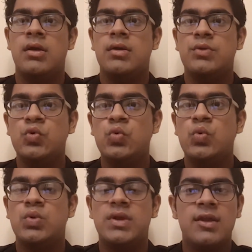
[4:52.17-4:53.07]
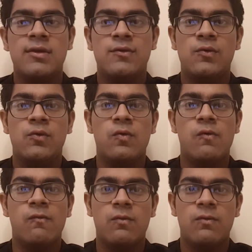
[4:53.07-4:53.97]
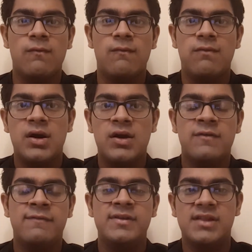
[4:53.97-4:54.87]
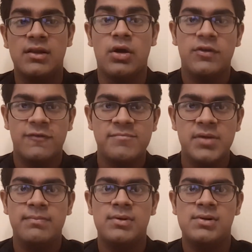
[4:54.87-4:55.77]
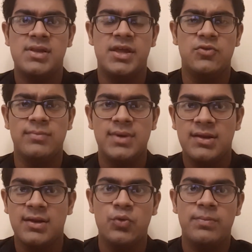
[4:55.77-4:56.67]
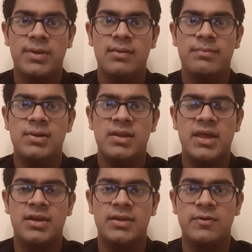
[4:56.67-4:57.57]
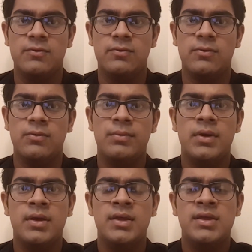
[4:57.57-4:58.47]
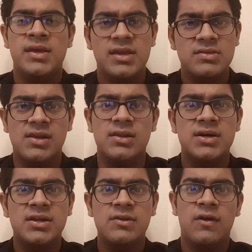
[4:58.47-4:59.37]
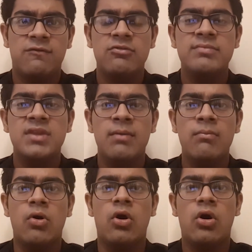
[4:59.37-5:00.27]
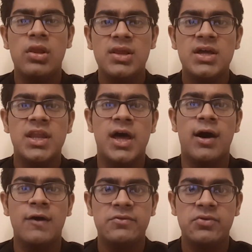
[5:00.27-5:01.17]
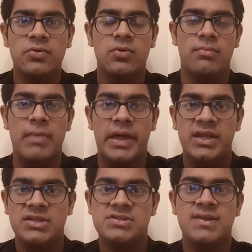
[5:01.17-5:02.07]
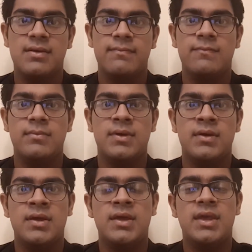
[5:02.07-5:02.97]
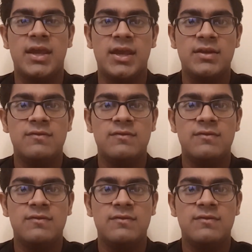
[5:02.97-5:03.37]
you tend to work with a lot of people, and you meet new people, and you either learn a lot from them or learn how to manage them in